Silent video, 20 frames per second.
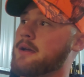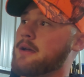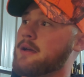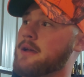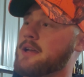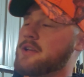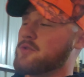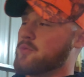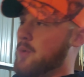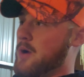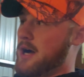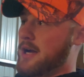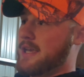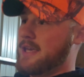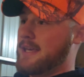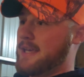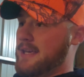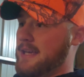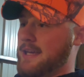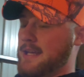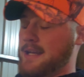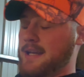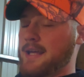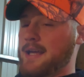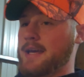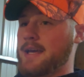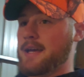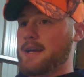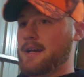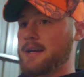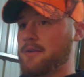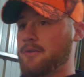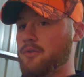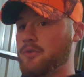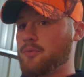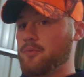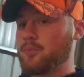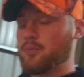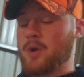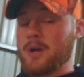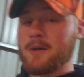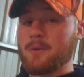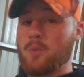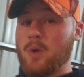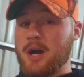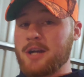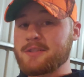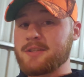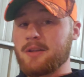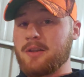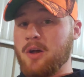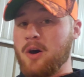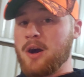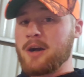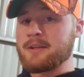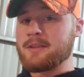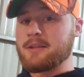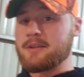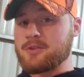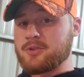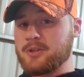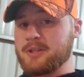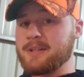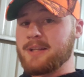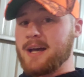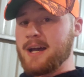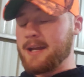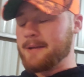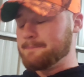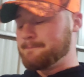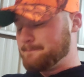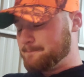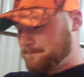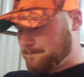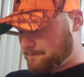Is walking in, walks along the tree line,